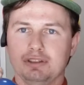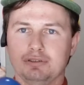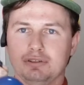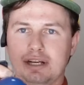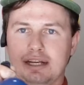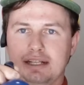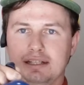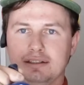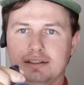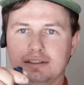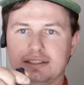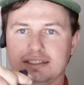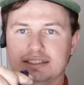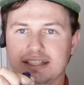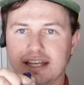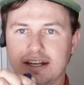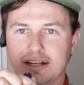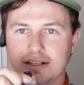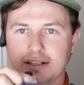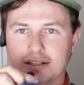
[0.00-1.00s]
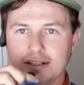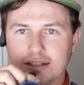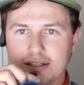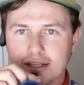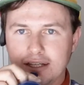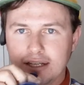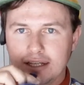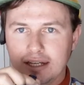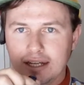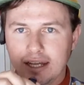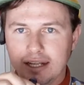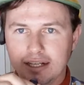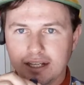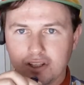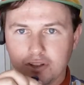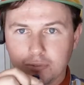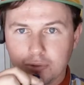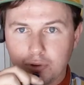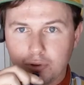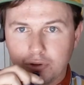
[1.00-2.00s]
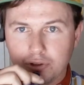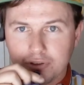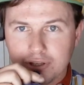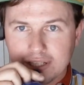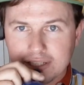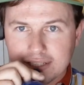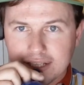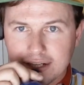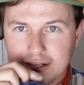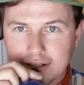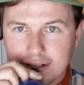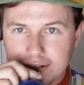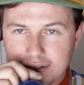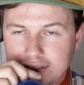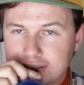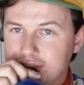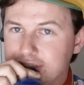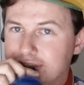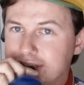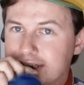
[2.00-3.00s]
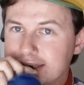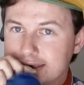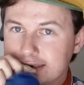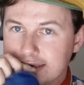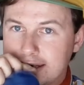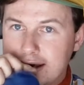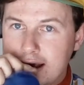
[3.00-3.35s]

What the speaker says: right here in the center and tell them to hold it right there. And then do this.